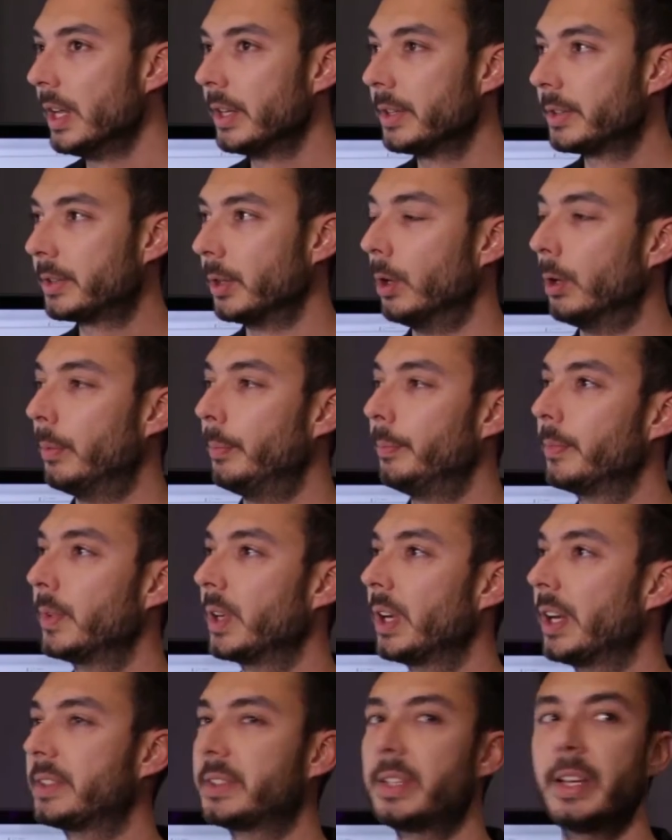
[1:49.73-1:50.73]
So
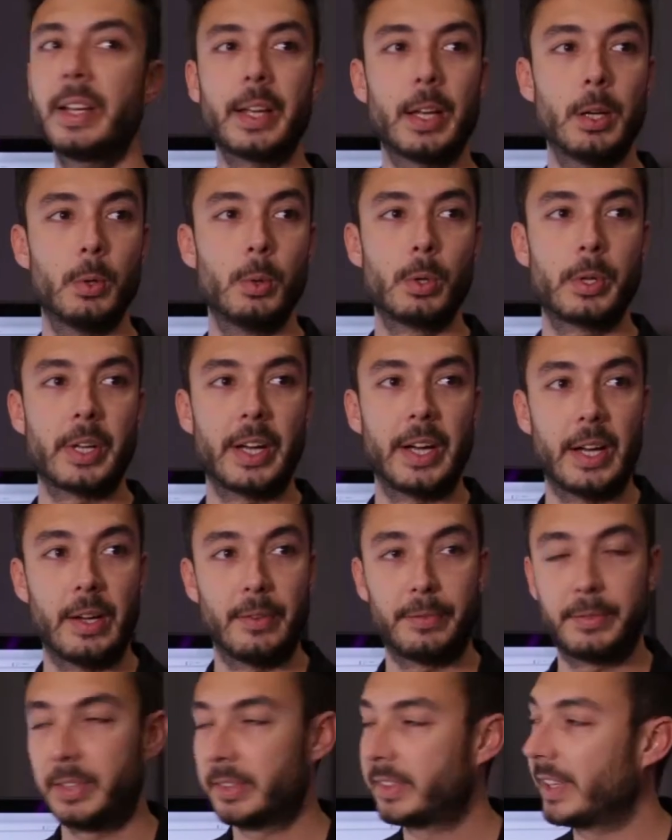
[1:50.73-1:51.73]
let's take a look
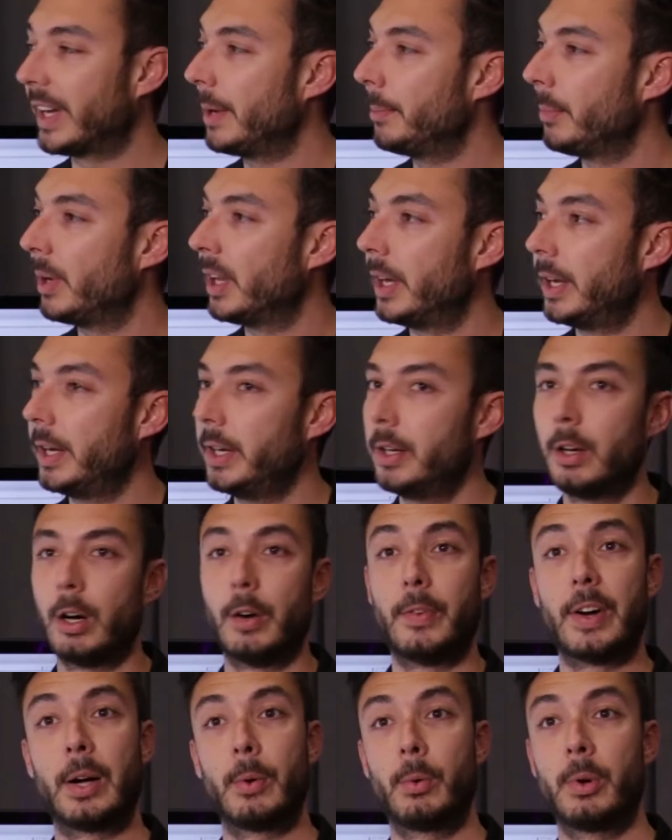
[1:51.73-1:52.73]
at the timeline
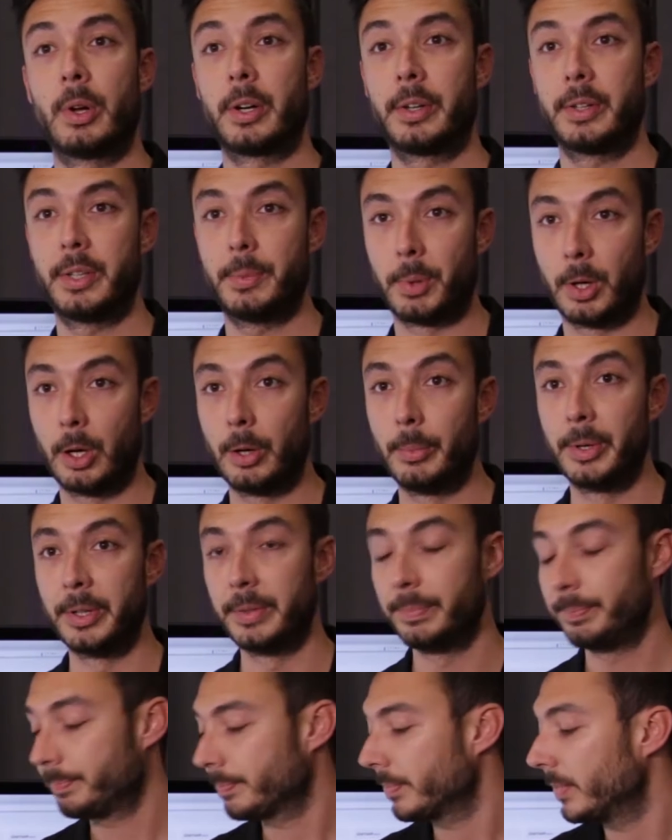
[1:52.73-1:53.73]
of our
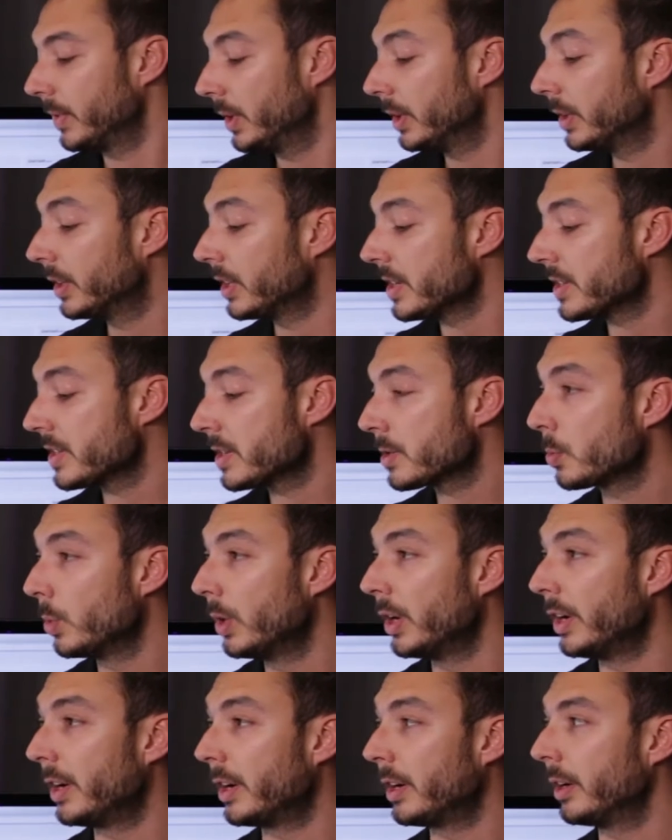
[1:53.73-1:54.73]
deployment. This is
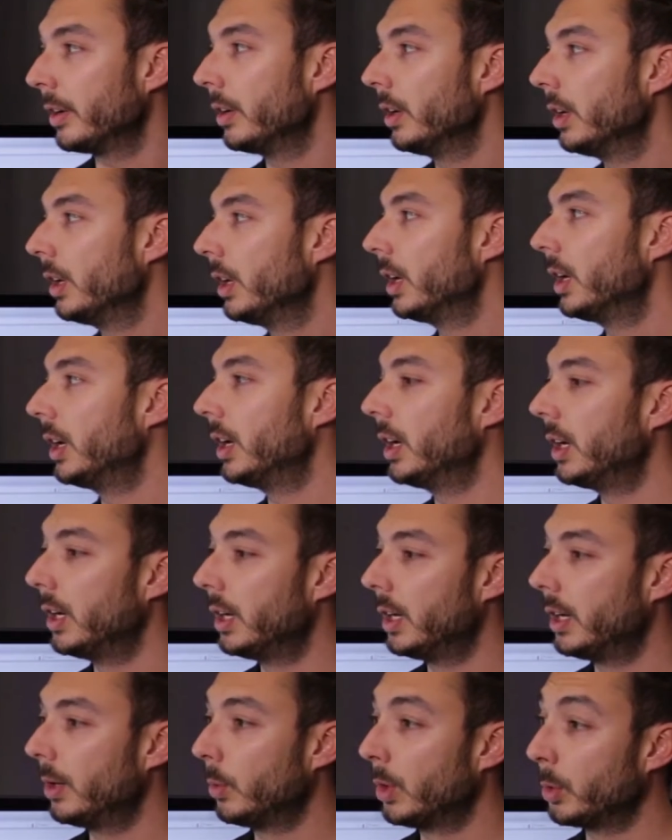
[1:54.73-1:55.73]
where
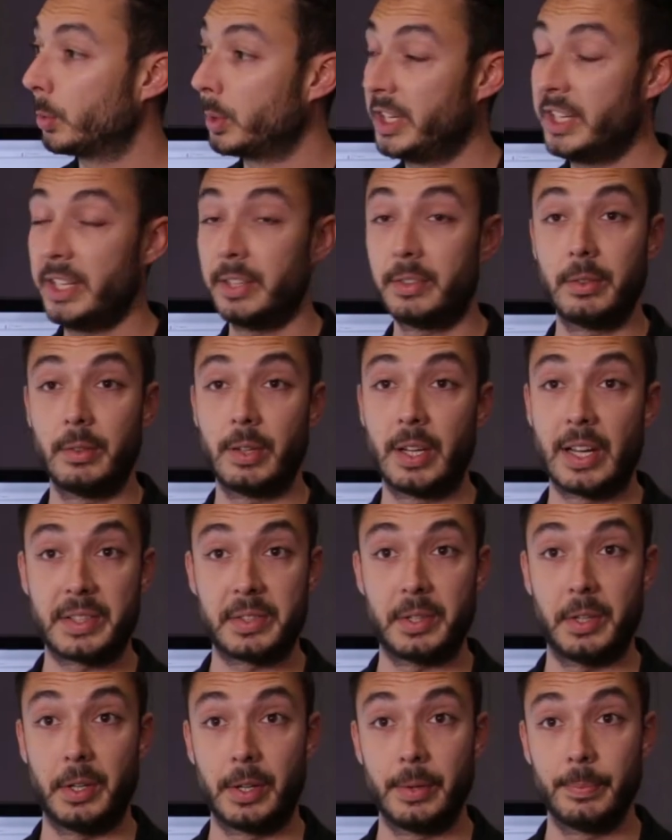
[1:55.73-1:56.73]
what we did
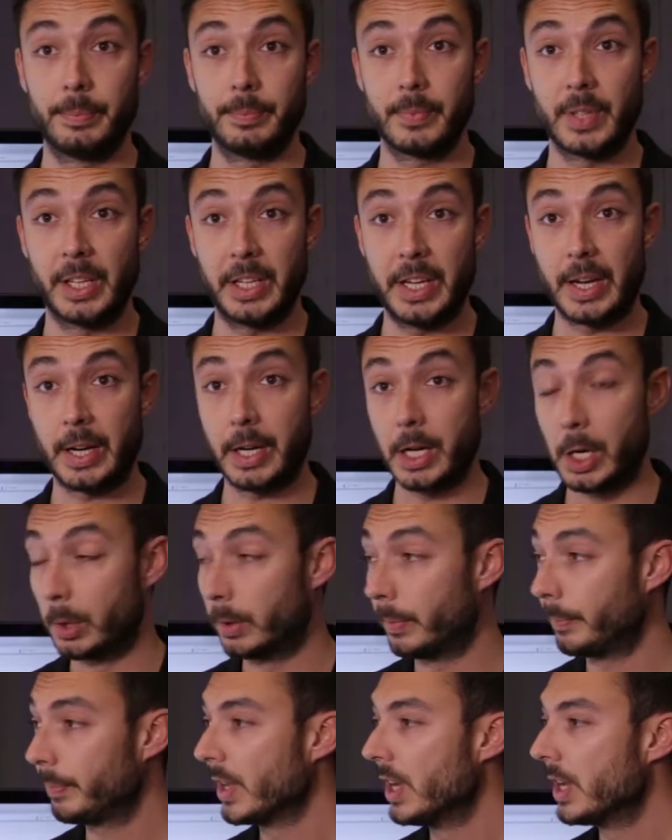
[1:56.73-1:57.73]
last year, a year
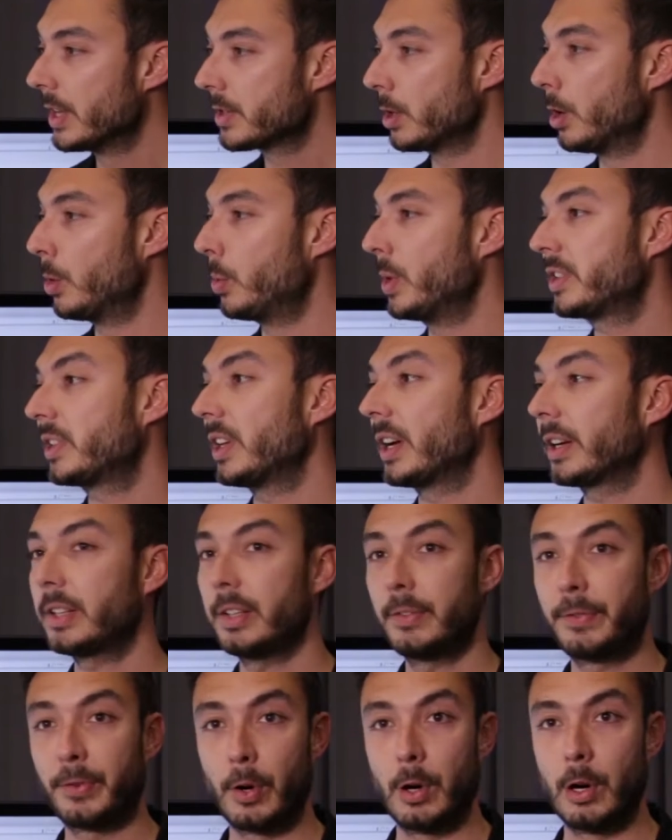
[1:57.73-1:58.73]
ago. So we
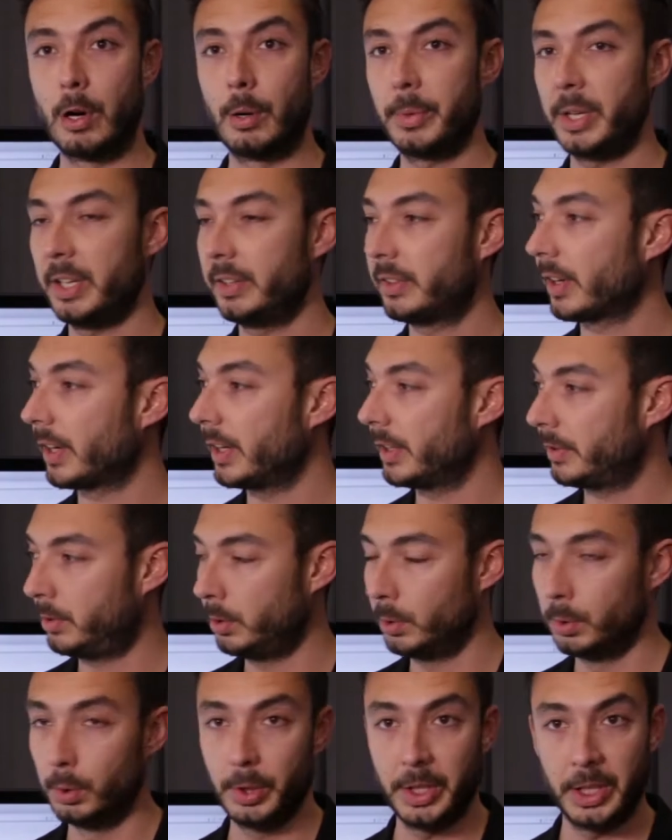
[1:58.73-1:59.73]
started from Internet
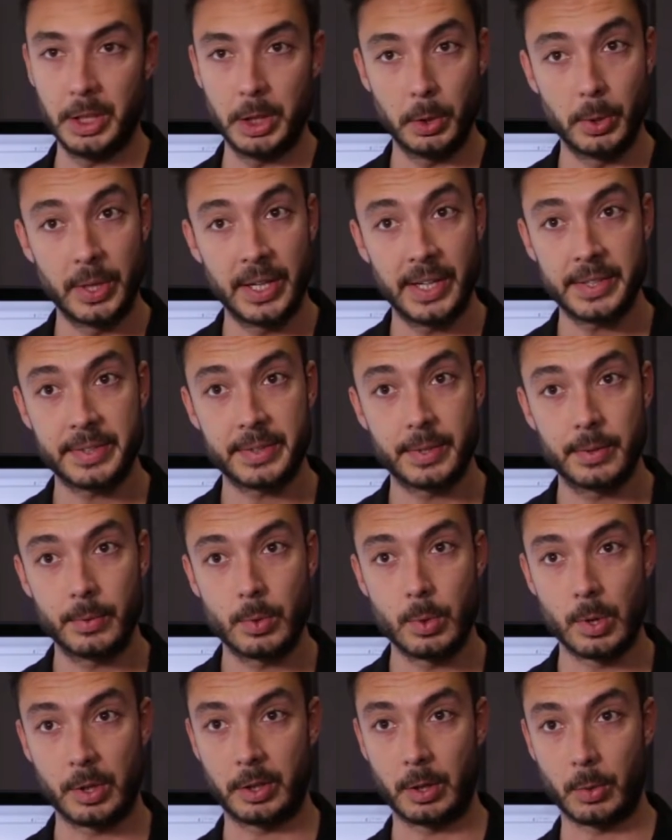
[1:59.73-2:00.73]
2 in US,
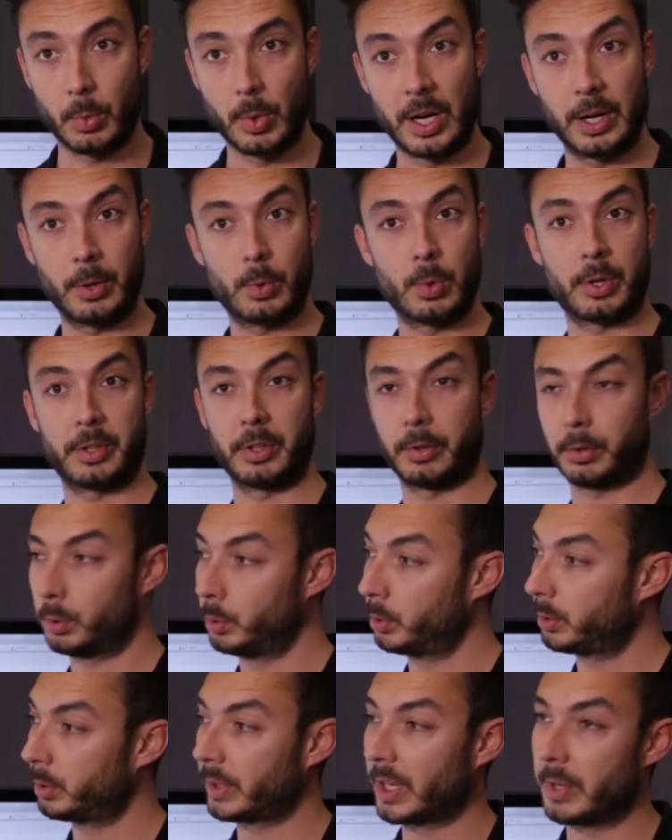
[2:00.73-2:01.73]
quarter 1, quarter
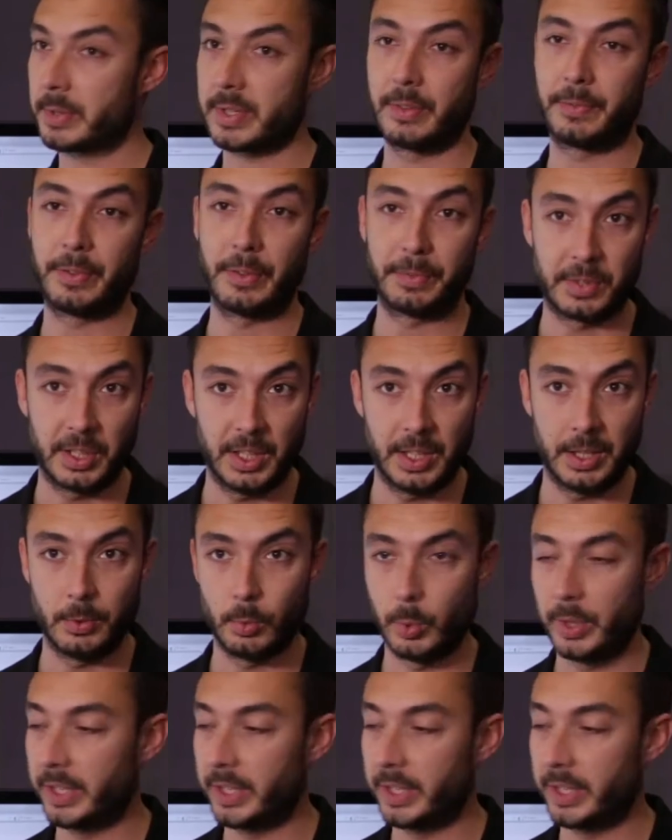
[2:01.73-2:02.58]
2, 2015.